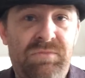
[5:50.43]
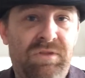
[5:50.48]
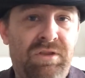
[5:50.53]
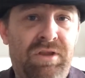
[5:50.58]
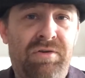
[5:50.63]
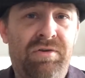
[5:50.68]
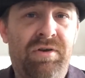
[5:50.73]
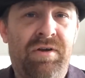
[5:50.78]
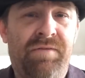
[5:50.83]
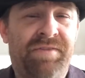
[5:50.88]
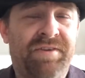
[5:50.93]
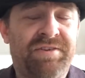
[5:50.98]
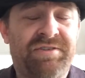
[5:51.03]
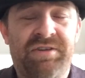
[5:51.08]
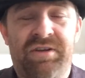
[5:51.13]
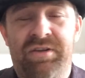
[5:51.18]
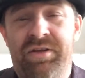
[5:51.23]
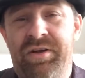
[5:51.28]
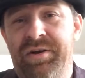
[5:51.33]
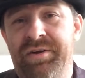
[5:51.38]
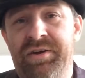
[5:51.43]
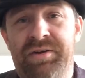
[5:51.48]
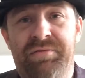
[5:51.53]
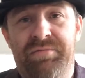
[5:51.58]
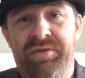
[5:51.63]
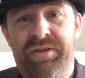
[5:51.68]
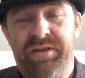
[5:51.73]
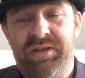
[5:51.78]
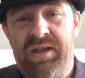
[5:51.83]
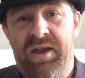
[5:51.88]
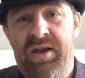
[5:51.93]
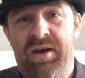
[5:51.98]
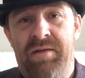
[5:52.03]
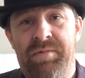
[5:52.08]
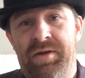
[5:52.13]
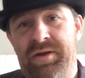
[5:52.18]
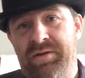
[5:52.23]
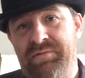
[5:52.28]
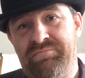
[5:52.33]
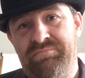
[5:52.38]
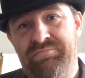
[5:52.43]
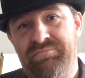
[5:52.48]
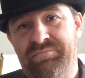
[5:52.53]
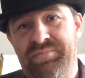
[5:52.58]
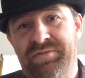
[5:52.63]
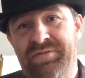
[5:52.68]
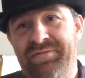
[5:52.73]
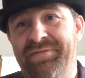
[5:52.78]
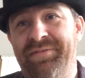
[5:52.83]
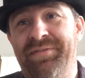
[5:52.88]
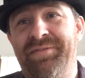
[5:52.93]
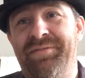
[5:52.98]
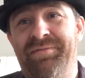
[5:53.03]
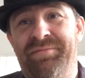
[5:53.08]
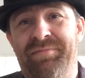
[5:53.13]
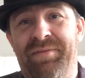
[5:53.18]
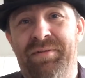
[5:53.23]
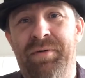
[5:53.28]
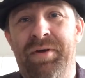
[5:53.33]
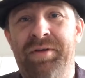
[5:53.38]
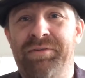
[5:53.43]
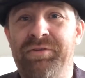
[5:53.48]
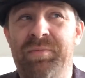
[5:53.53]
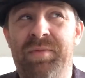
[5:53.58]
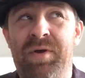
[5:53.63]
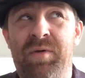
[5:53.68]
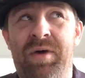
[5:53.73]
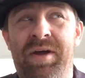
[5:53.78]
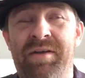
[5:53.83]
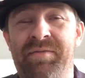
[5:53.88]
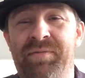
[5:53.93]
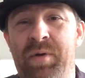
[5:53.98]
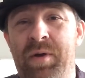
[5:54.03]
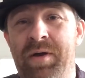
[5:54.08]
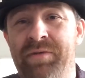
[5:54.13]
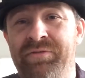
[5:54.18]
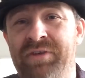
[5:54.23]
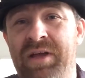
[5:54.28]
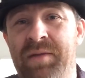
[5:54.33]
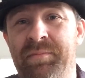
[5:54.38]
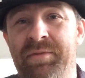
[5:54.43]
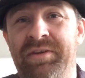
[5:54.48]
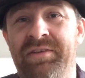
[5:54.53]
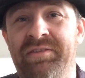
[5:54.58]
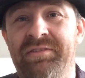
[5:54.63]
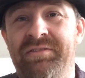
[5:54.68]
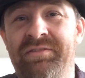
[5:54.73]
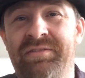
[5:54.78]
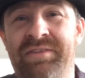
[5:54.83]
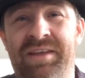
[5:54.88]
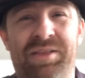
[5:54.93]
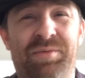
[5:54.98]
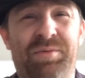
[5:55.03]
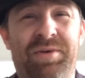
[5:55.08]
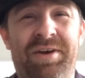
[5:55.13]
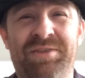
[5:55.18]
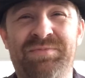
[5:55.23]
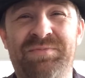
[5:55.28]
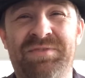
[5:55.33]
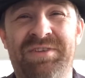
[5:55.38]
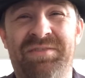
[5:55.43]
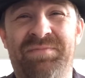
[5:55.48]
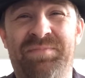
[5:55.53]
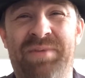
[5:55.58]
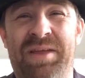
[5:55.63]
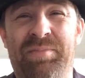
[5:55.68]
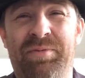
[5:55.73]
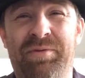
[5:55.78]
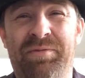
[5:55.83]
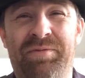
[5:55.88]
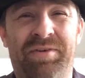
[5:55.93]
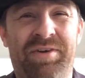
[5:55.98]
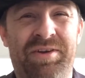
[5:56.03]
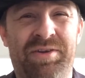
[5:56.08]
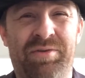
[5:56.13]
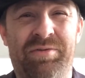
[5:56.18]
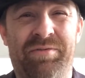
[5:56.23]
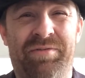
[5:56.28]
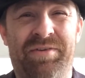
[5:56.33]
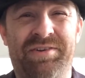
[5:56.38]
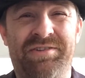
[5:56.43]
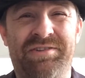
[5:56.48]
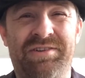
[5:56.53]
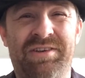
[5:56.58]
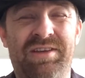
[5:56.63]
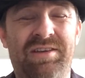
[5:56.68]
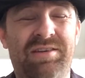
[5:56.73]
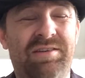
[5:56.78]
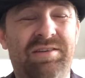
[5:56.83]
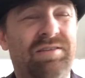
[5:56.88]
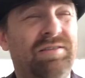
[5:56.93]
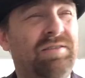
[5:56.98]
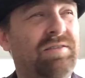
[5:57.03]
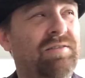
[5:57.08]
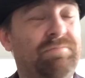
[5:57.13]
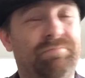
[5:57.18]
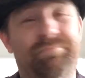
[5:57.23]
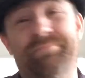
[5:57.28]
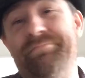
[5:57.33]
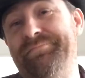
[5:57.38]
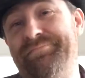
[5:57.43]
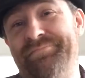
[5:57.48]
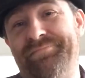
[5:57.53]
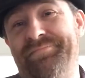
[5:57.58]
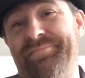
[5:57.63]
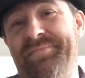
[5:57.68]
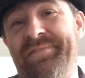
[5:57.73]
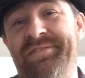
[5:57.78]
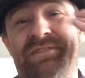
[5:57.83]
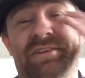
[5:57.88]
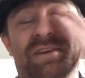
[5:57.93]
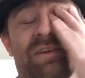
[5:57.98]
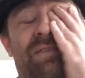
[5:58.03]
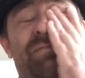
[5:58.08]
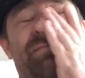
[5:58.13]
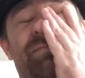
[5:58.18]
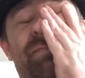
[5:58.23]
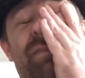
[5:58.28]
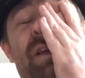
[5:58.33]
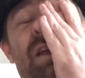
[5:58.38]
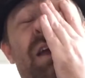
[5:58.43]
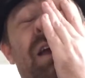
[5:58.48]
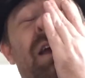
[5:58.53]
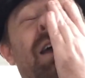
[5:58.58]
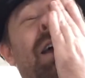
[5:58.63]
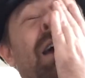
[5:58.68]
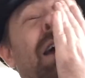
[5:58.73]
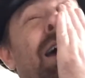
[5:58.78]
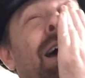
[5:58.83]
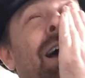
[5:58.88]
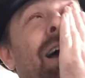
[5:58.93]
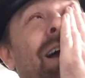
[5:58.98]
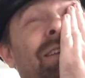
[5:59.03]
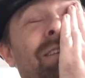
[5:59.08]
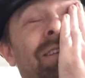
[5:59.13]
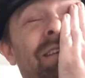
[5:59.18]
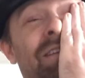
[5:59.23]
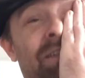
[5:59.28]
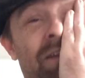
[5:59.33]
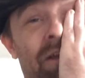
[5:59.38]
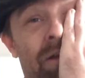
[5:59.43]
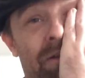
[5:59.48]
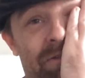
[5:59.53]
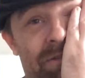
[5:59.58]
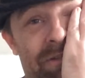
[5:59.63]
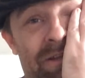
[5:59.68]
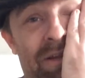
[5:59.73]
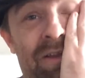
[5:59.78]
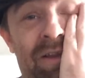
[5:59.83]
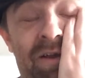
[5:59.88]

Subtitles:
Don't know if they still are. Don't really care. I'm not. When I told my wife, I always commented, Delaware has enough people for a university. So, it's East Coast though.